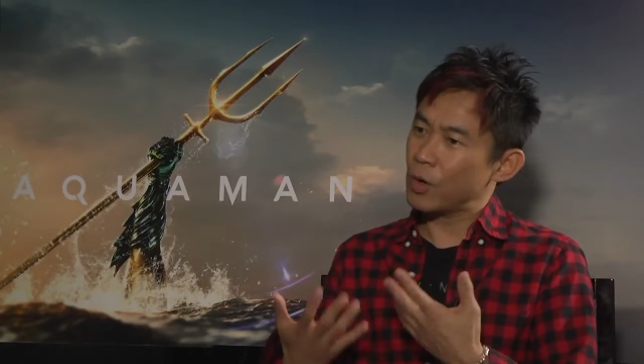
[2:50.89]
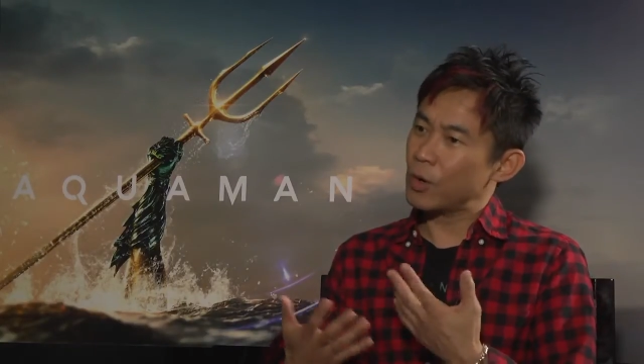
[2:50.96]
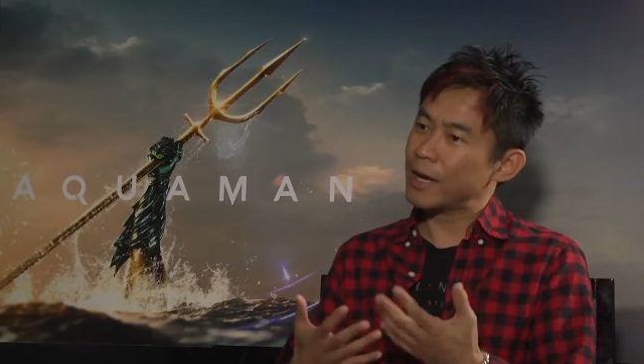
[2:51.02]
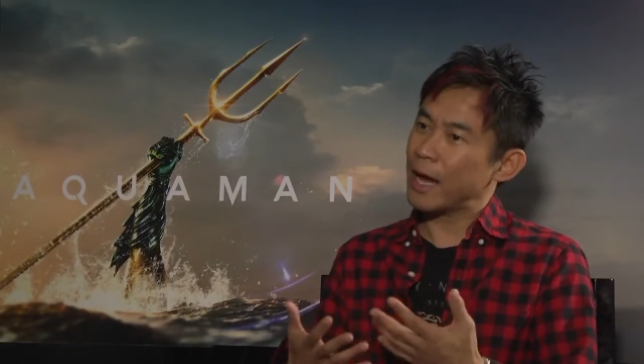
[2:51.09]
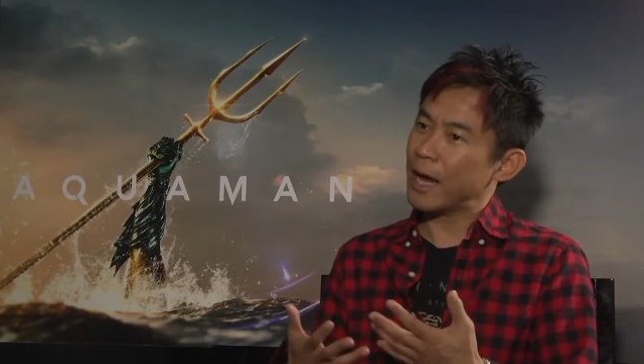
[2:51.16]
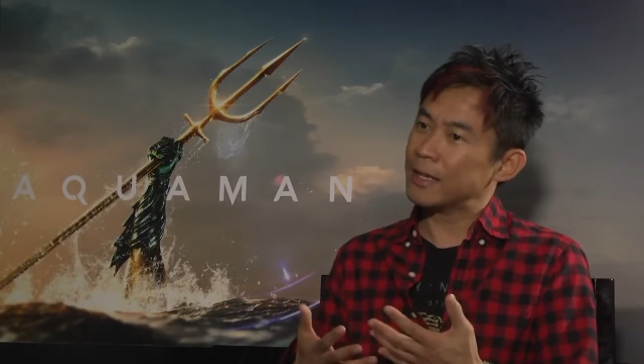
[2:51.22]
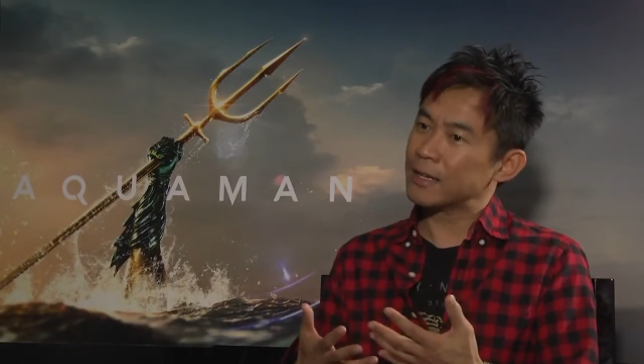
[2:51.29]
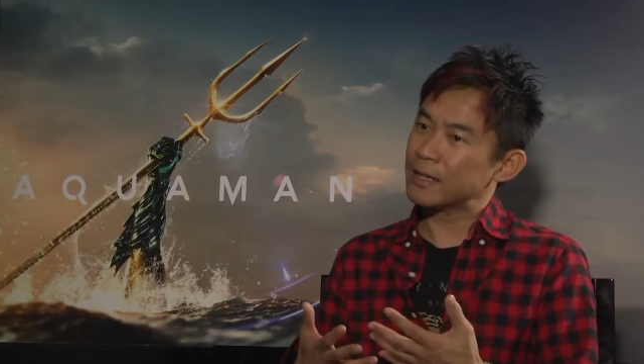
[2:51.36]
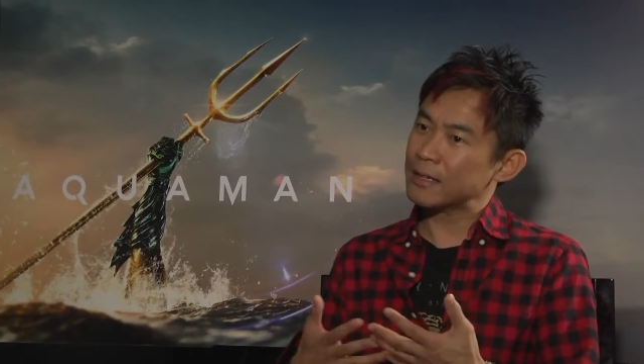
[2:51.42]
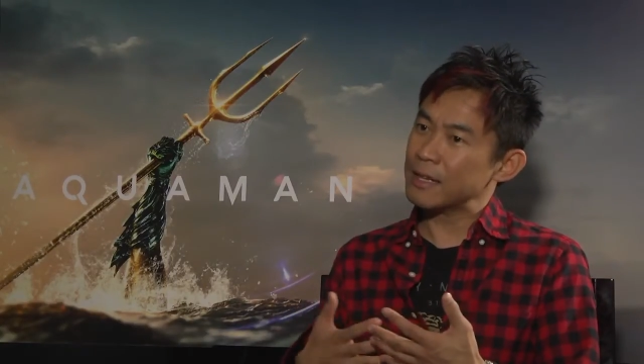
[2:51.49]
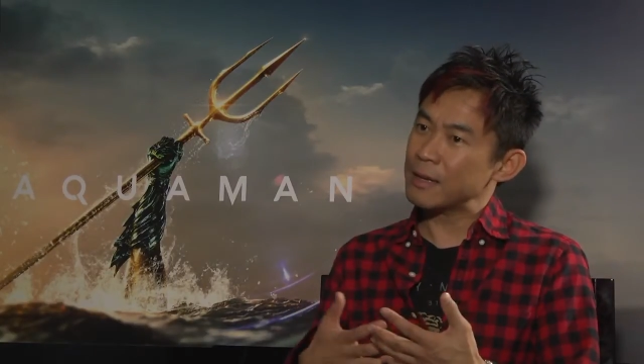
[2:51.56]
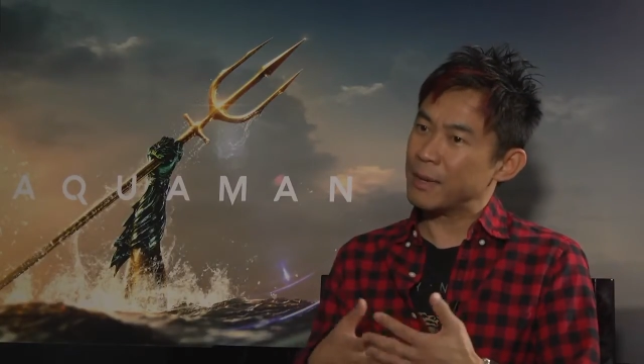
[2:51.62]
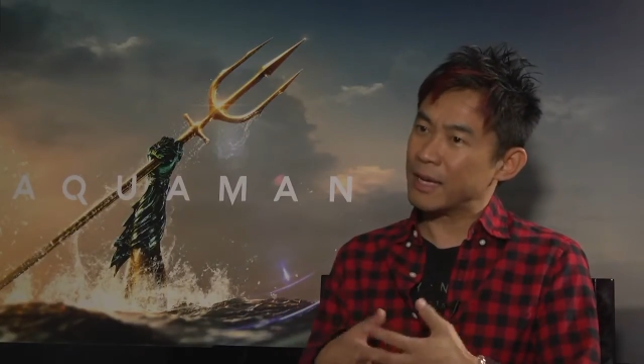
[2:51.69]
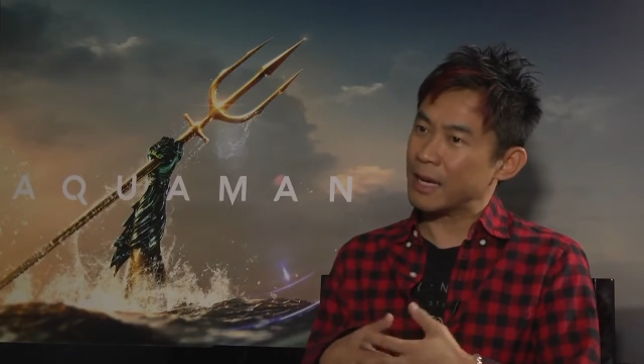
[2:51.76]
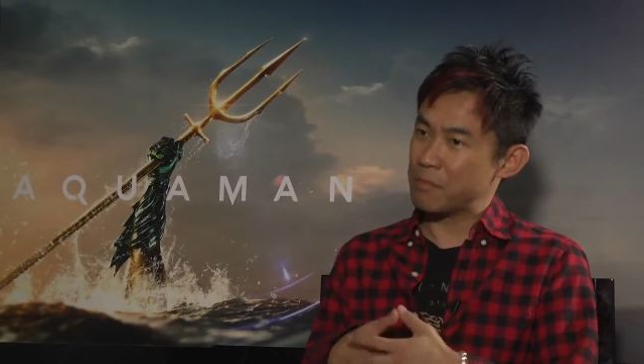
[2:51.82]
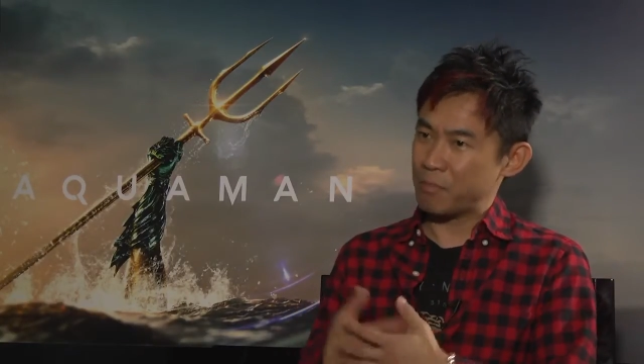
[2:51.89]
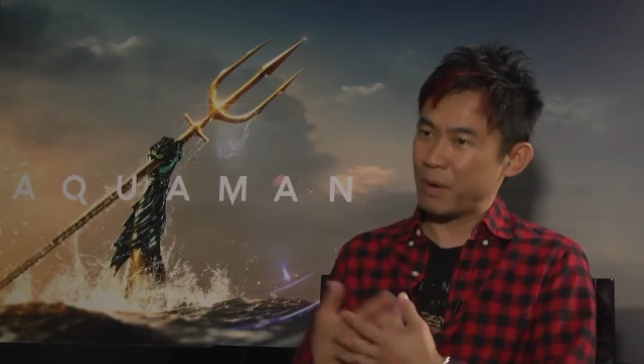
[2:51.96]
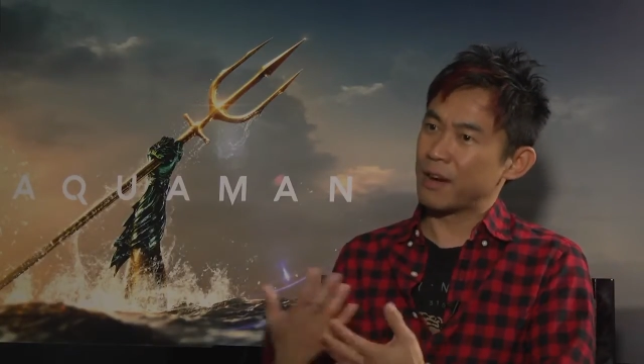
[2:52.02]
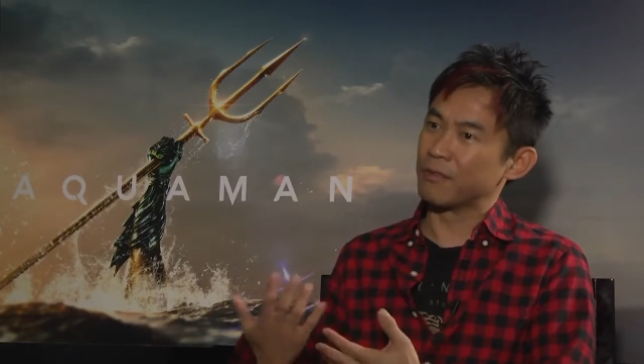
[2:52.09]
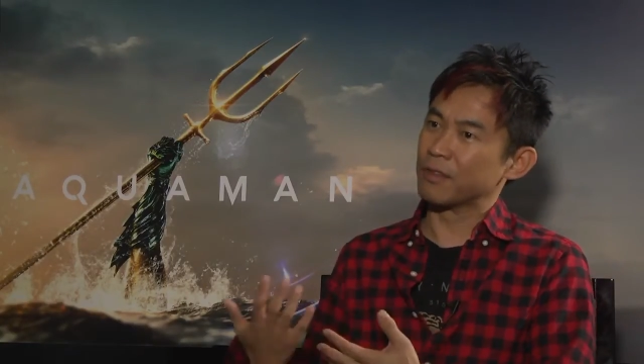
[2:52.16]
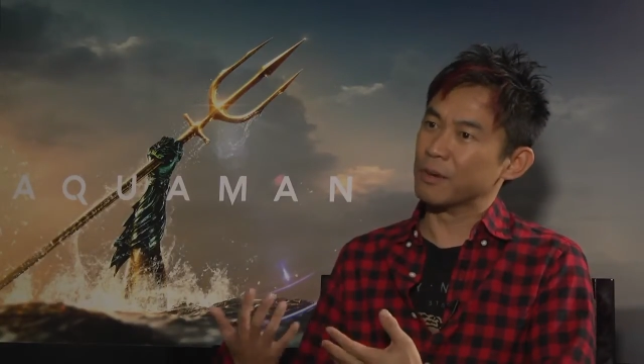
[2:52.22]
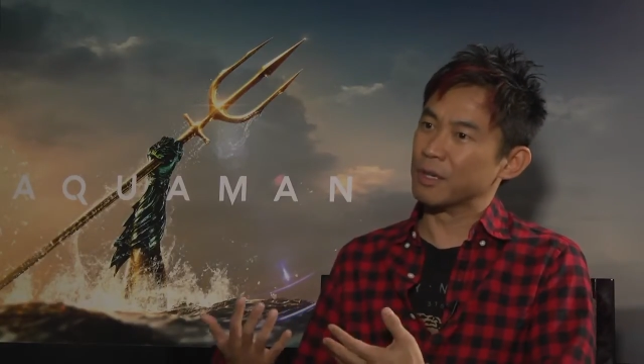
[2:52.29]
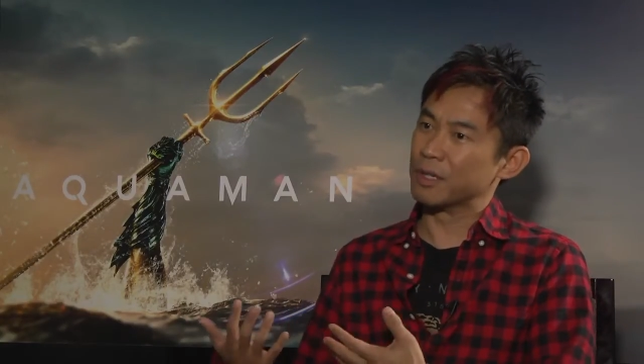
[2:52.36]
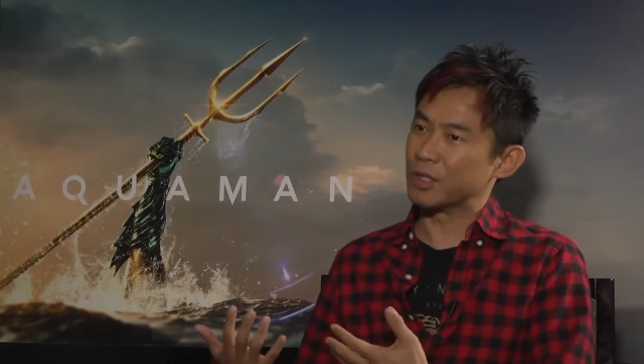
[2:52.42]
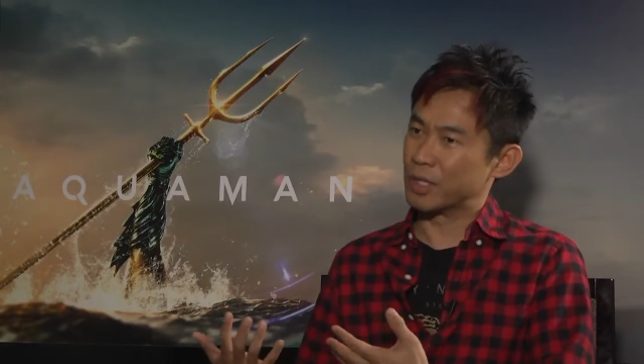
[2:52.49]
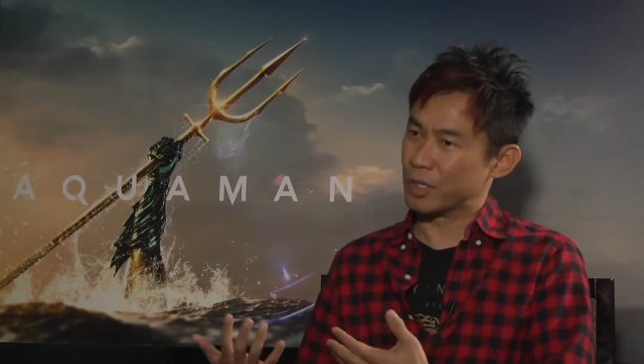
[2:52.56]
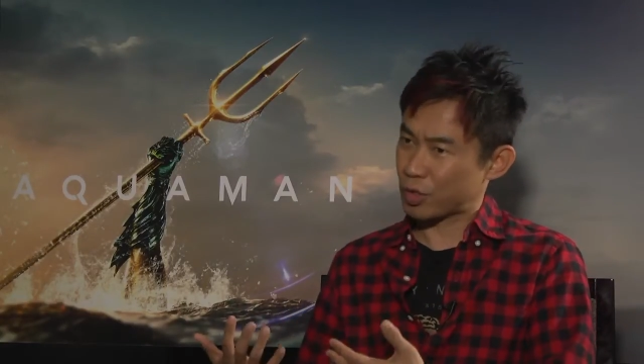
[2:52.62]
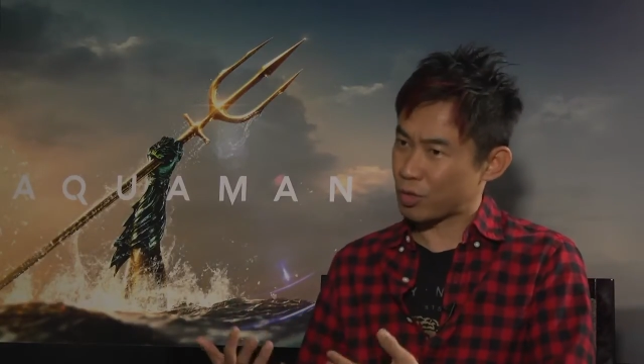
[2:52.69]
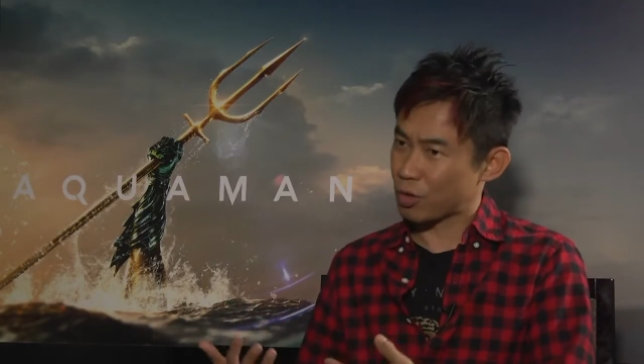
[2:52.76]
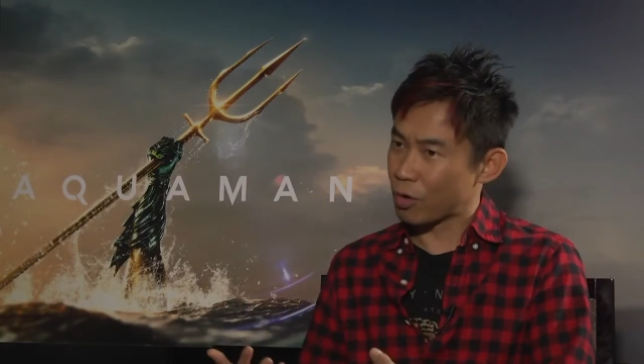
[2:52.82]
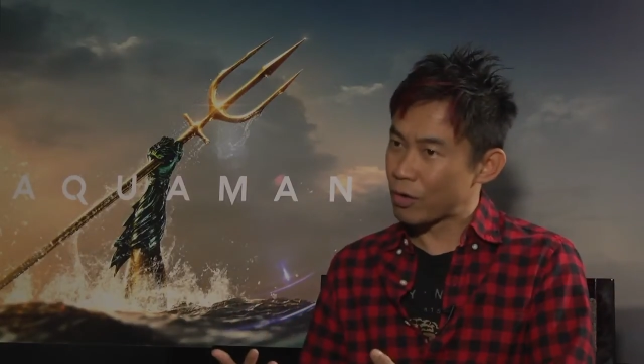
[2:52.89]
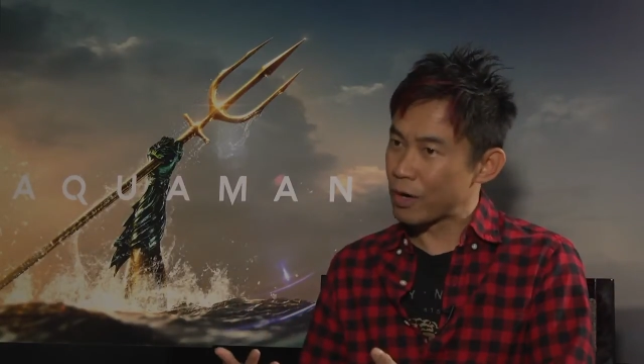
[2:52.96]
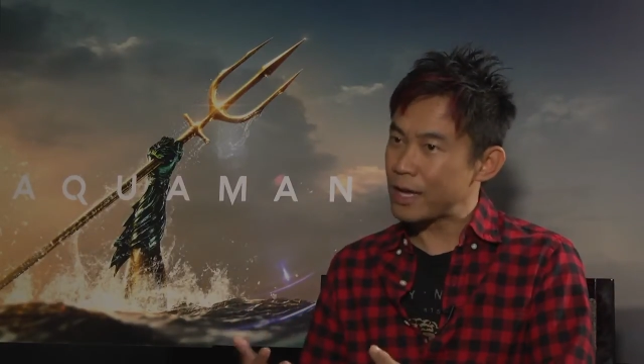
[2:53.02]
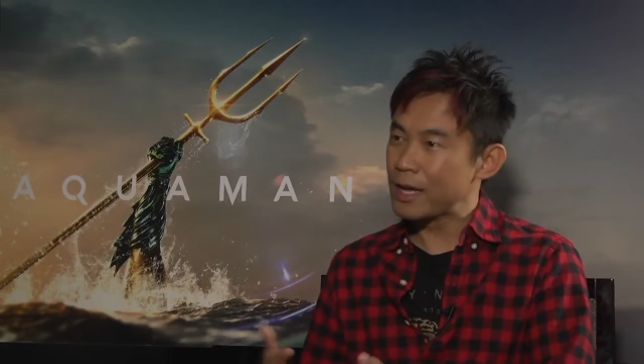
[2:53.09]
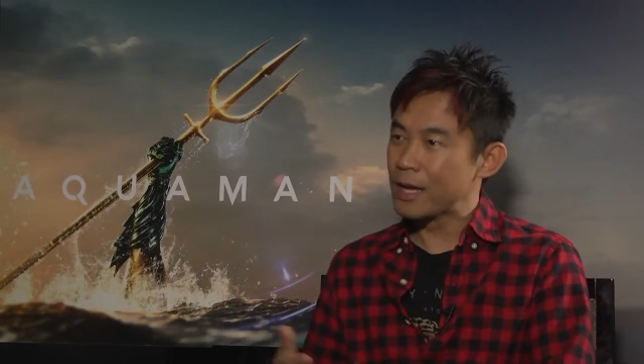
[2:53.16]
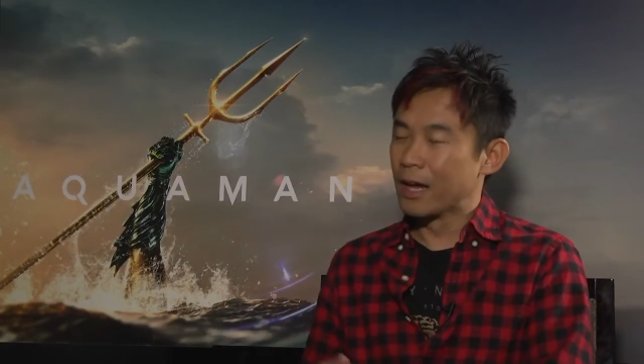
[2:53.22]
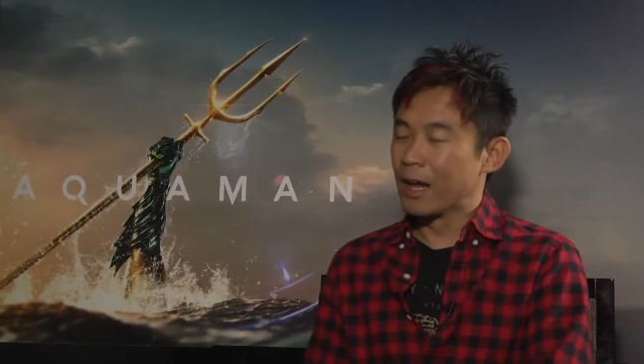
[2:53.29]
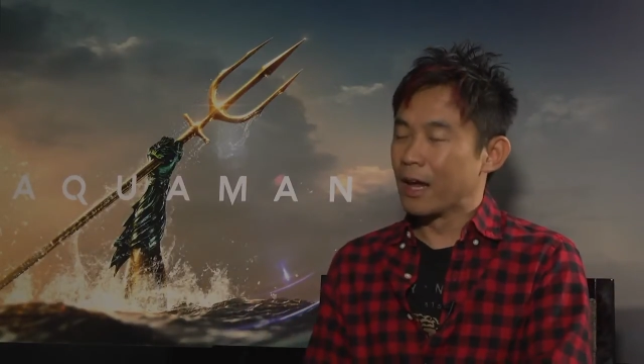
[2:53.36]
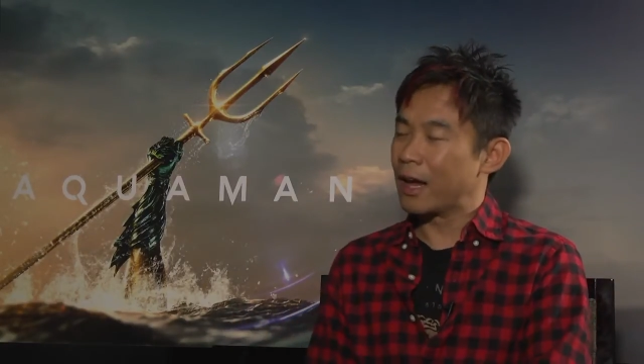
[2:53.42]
organically became part of the story.